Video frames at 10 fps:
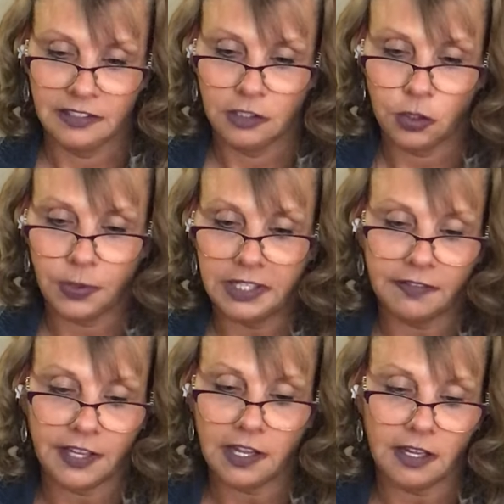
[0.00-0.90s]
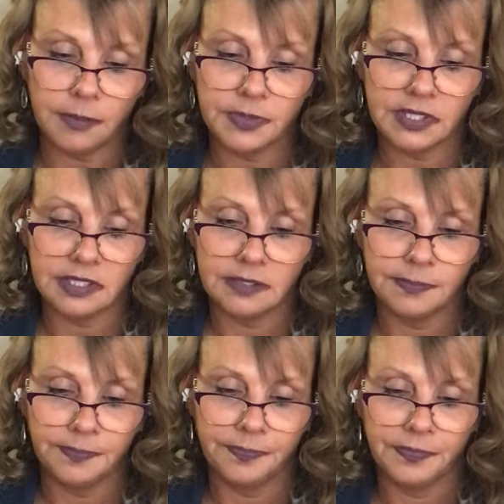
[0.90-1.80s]
Queen of Cups.
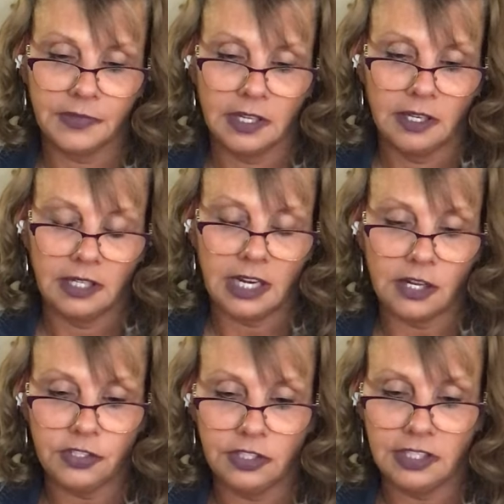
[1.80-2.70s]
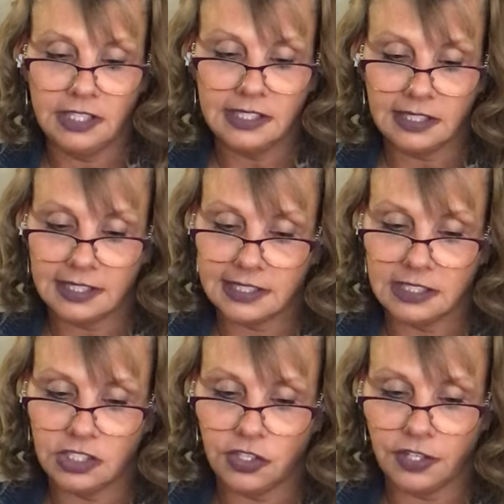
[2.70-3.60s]
Now, you need to listen
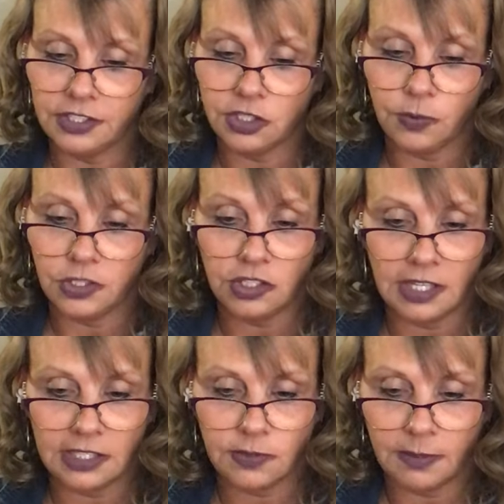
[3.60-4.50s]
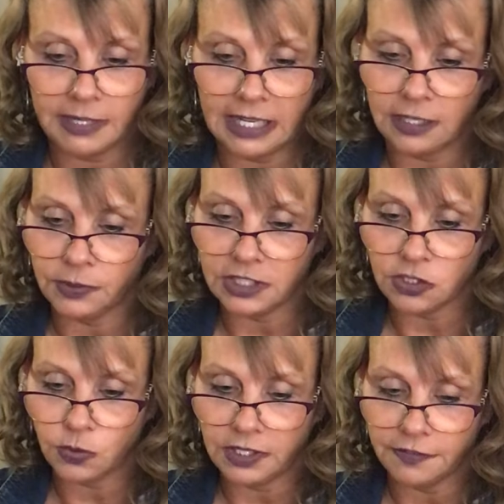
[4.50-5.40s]
to your intuition. That's what I'm getting with this
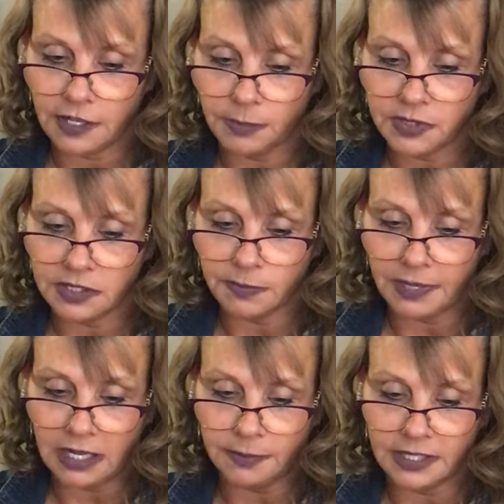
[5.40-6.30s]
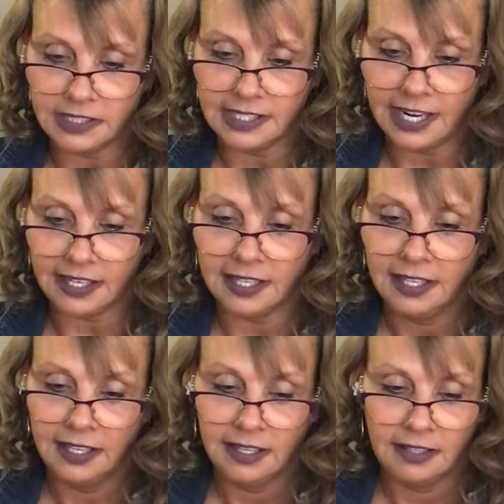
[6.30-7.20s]
Queen of Cups at the bottom of the deck.
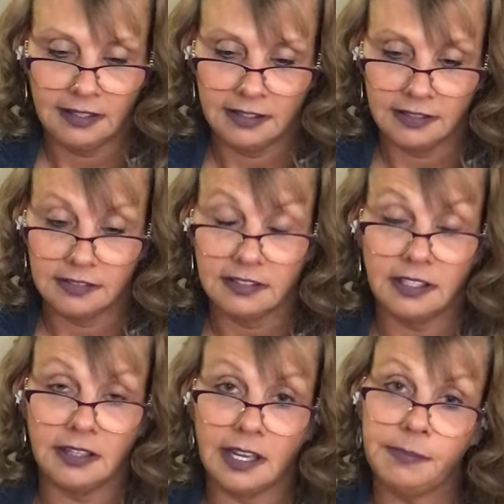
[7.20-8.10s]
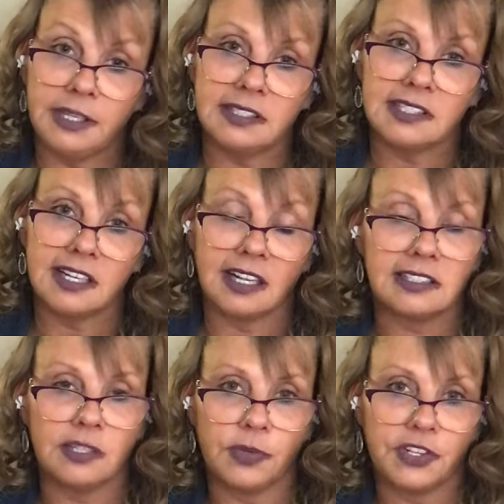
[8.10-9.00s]
And that means
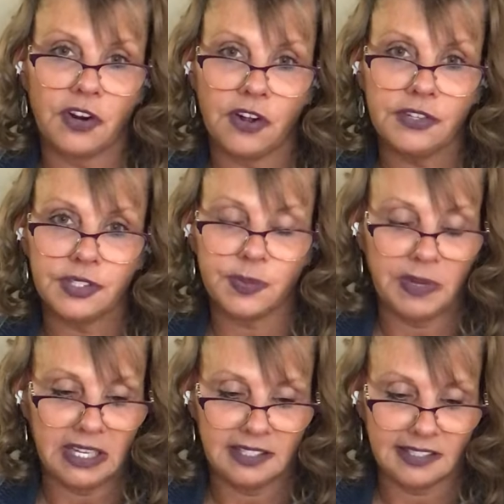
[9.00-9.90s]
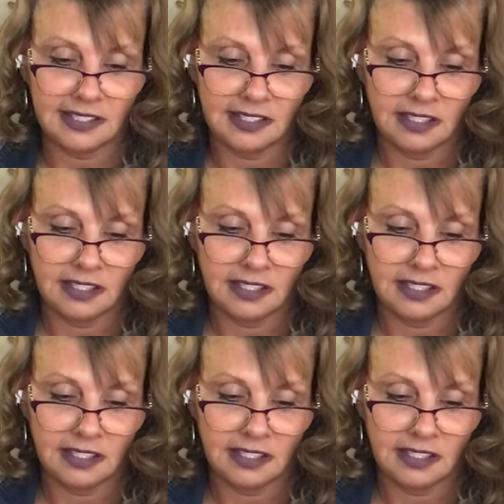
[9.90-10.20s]
connecting with your heart space.